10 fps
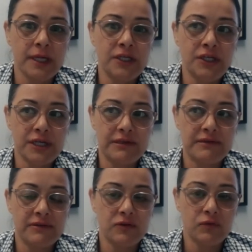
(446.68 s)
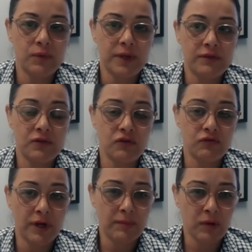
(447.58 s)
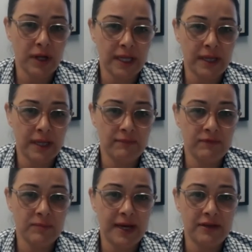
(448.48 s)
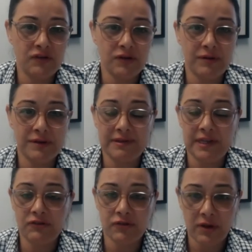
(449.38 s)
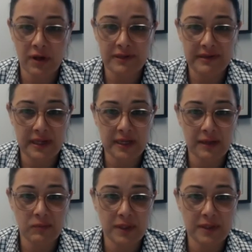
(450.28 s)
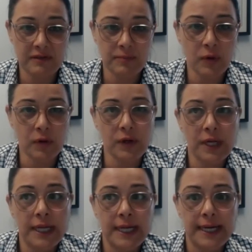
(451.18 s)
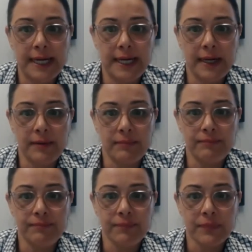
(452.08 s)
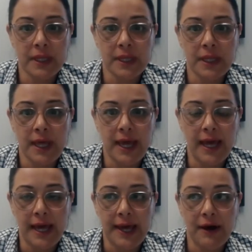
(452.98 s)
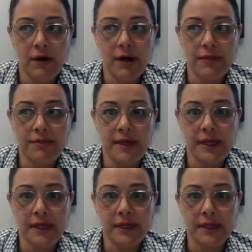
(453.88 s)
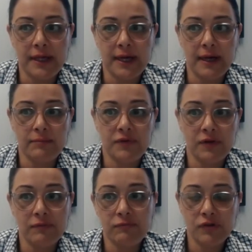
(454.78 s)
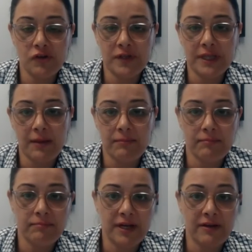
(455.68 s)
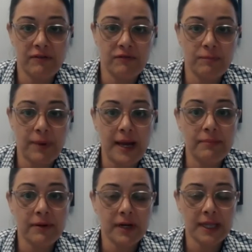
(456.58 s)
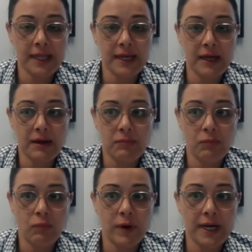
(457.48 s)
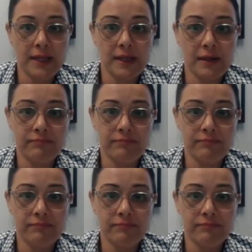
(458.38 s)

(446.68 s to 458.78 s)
just with streamlining information, centralising it in one spot. I think, so reducing that bit of paper, and I think one of the